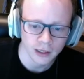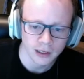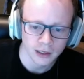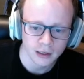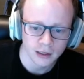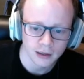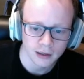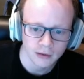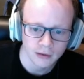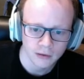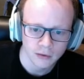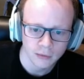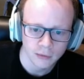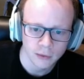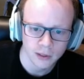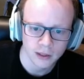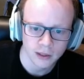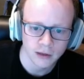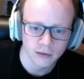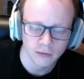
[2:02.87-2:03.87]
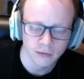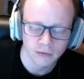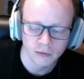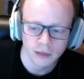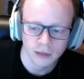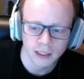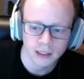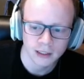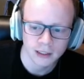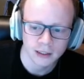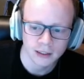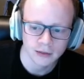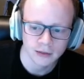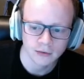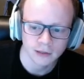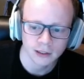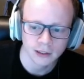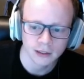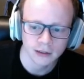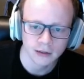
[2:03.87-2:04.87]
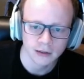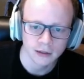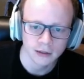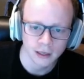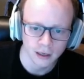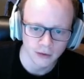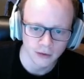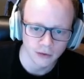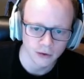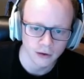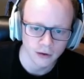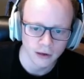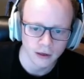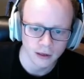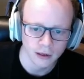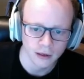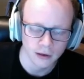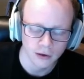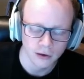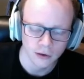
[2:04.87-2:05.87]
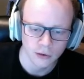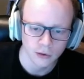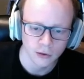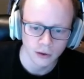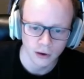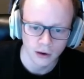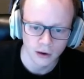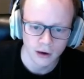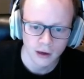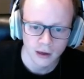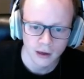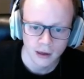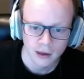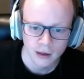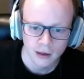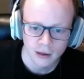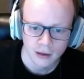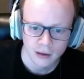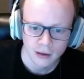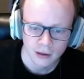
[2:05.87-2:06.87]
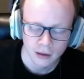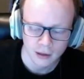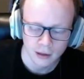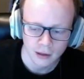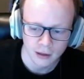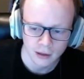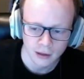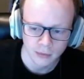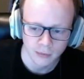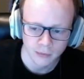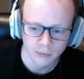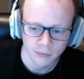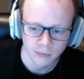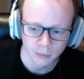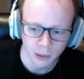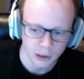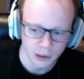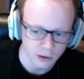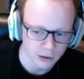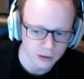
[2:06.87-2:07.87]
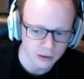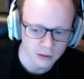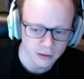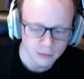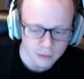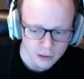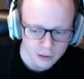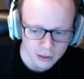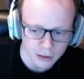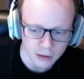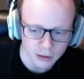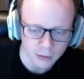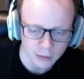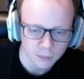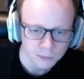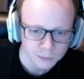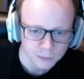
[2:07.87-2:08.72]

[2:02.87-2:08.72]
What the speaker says: it with relatively little effort on your part. So,